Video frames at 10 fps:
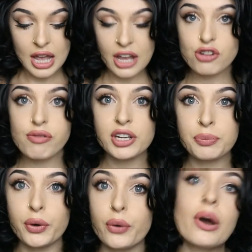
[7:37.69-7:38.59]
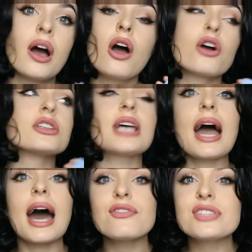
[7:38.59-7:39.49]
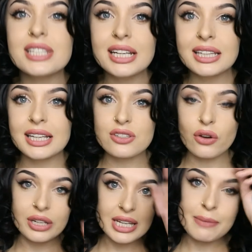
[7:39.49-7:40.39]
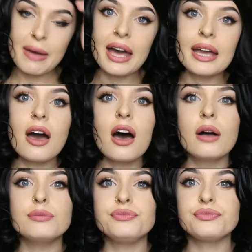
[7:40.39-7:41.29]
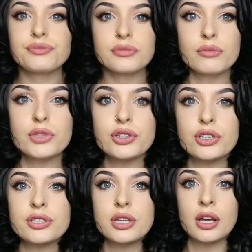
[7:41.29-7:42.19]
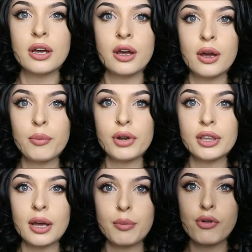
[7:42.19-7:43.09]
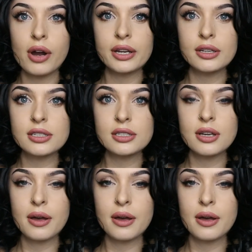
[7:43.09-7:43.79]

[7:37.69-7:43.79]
incredible, because I have seen these on eBay, and you just bring that brightness